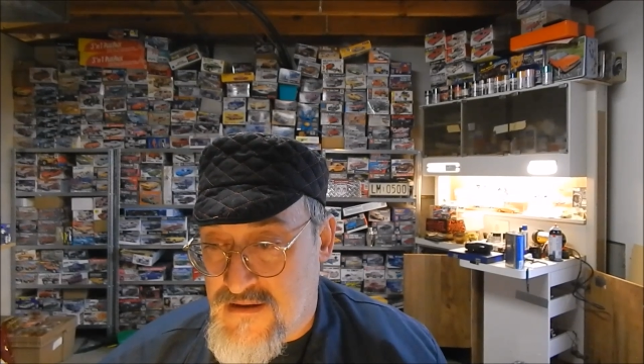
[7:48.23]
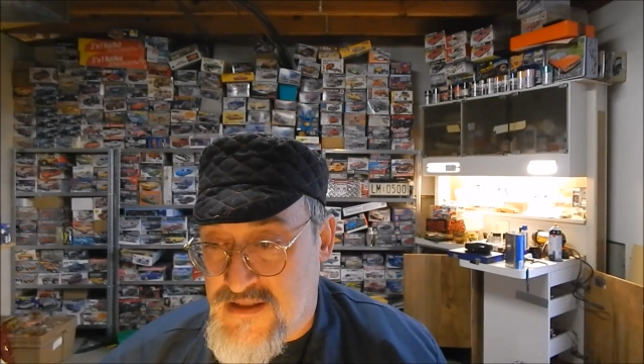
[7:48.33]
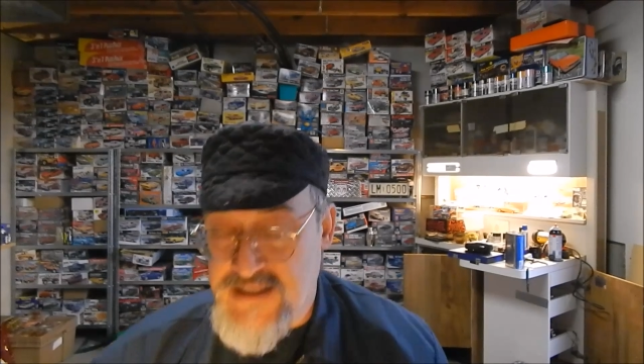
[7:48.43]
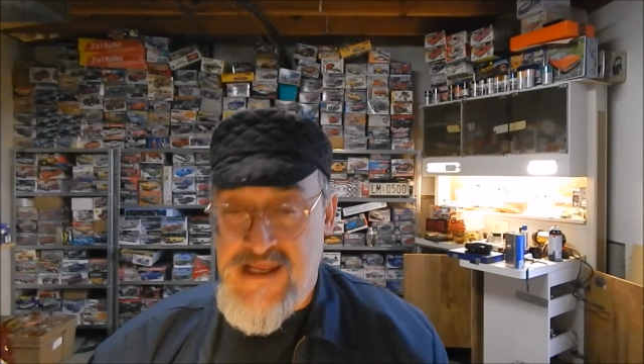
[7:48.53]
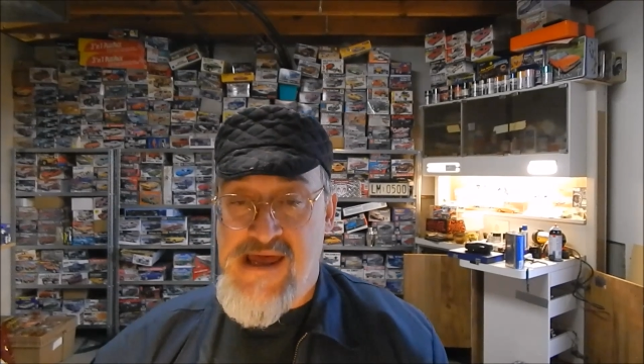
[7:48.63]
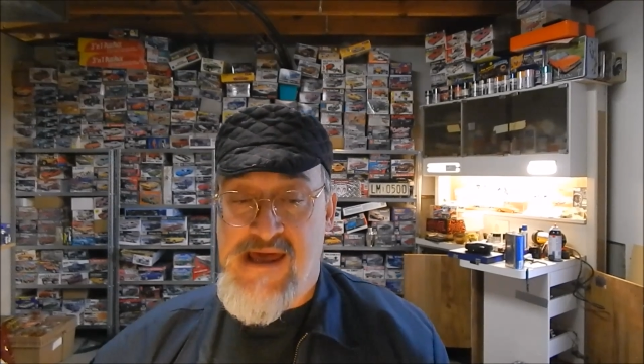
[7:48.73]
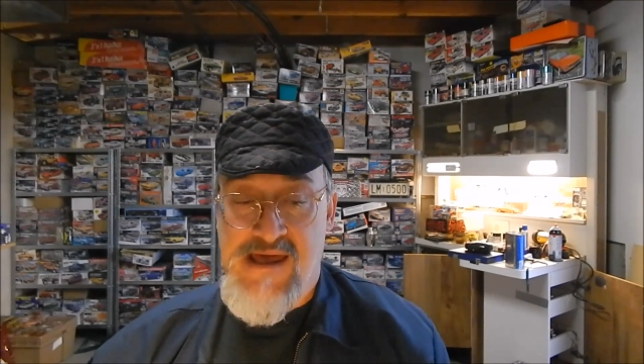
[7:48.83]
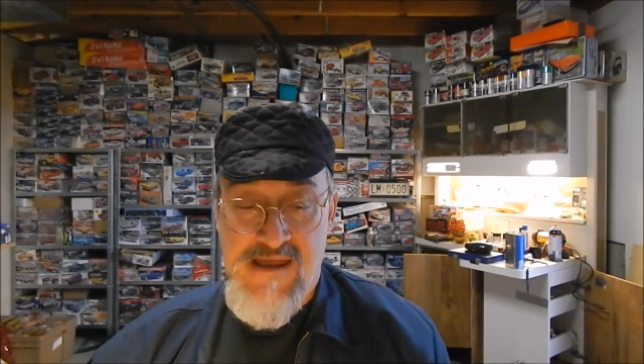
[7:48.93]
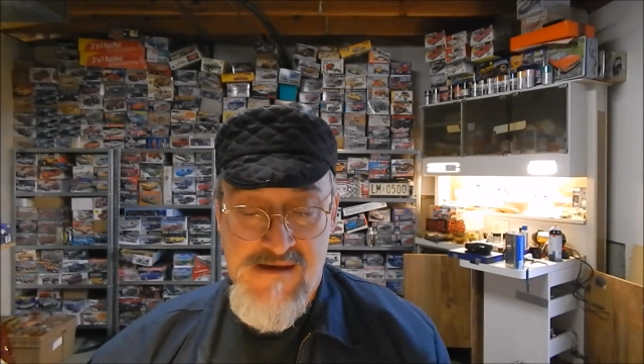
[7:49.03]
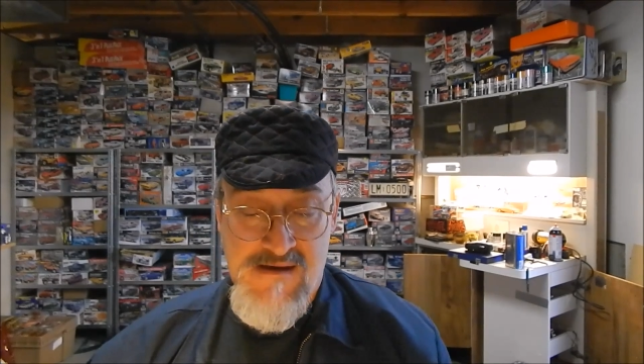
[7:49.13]

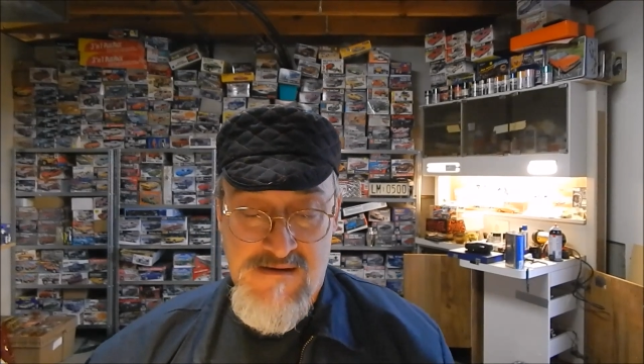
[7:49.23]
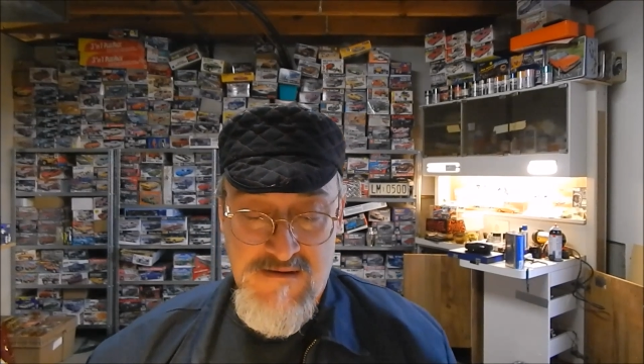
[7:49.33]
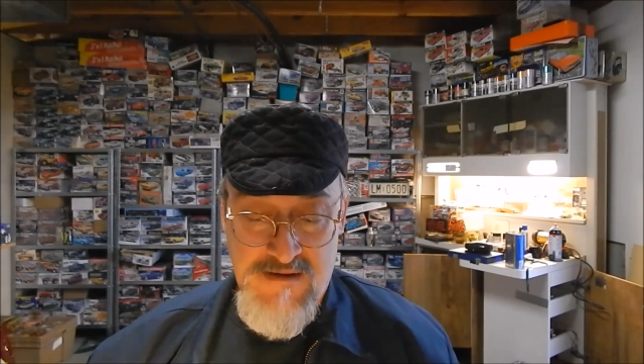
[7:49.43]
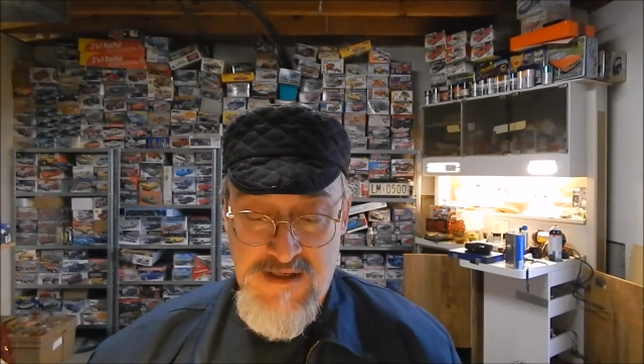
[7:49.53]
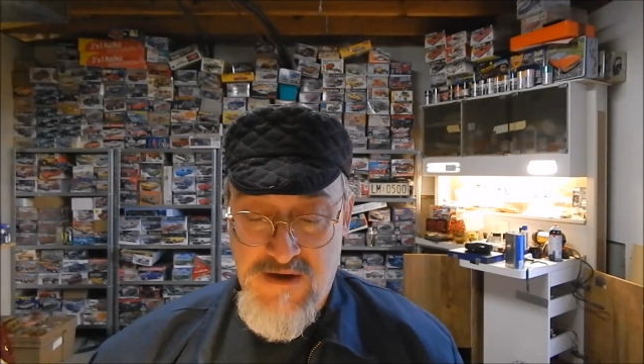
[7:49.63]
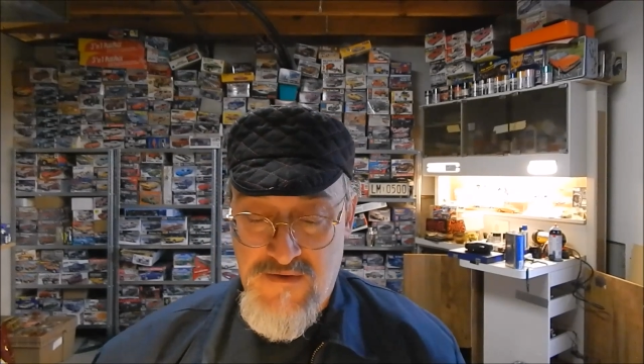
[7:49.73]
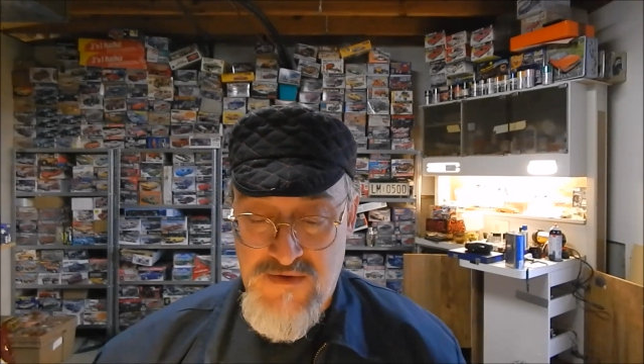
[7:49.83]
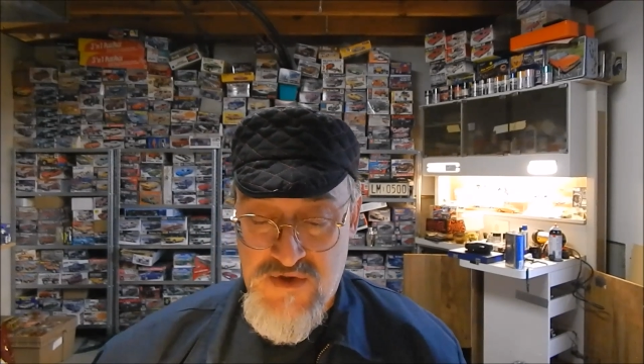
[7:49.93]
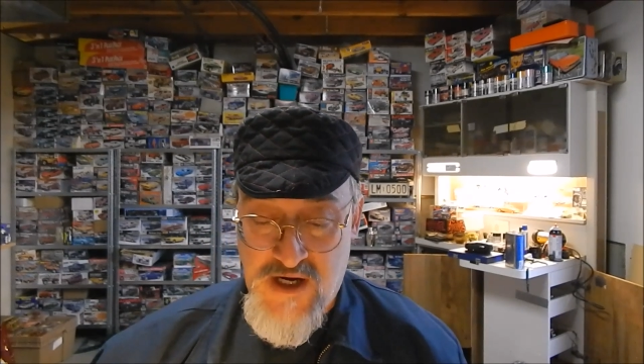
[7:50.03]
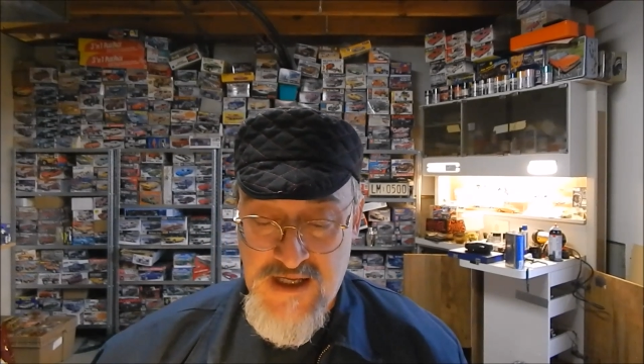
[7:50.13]
Today, you know, I'm
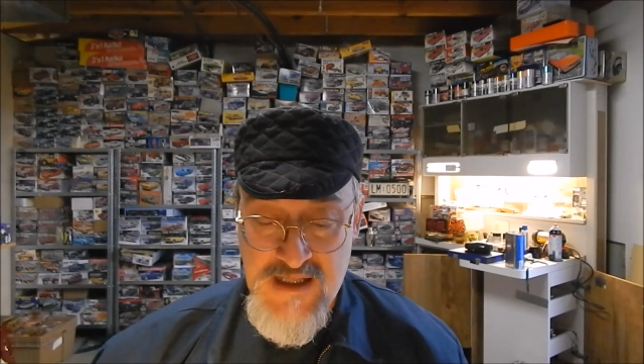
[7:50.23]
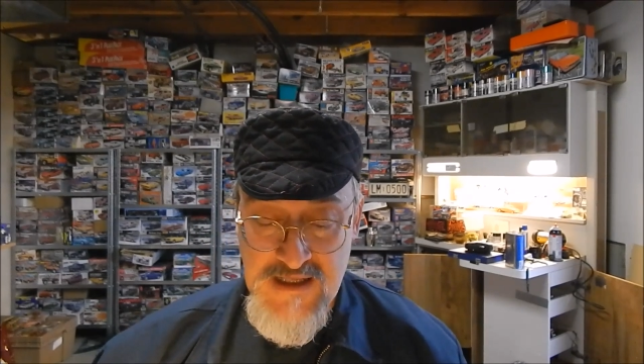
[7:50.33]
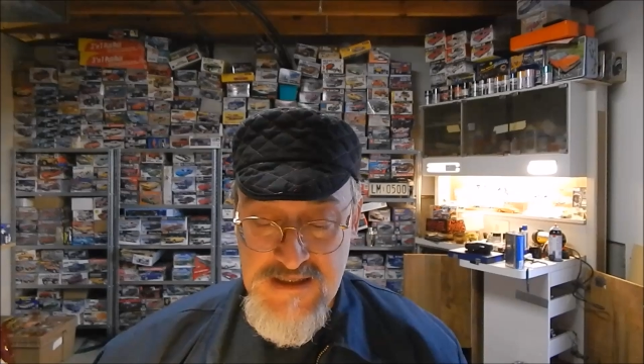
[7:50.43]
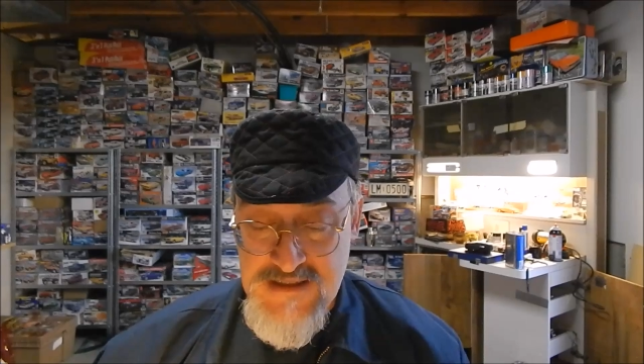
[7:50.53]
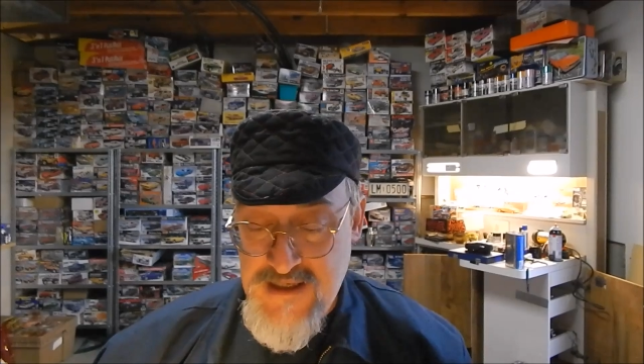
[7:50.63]
going to try to clean this